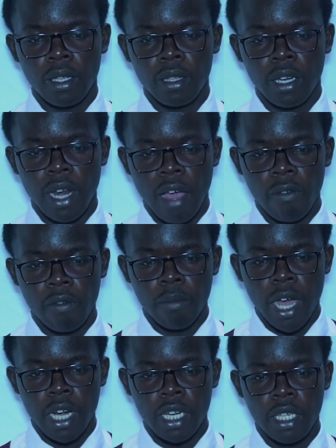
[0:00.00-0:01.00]
the love of
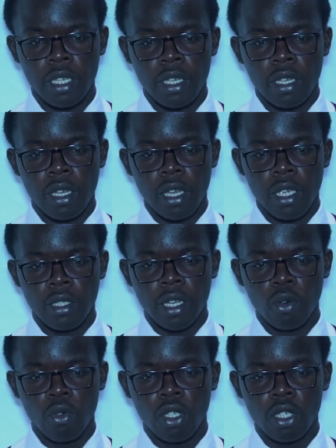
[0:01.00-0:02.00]
money is the
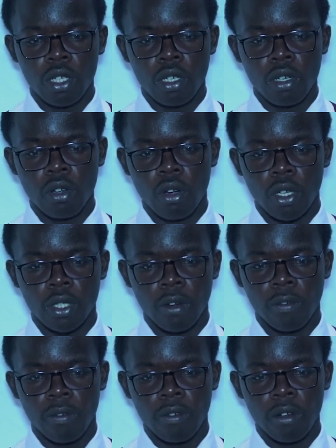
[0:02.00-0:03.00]
root cause
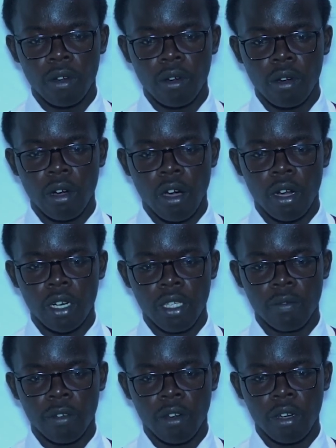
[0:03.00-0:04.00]
of all
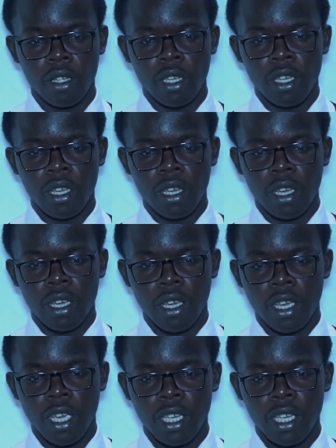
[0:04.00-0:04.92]
evil.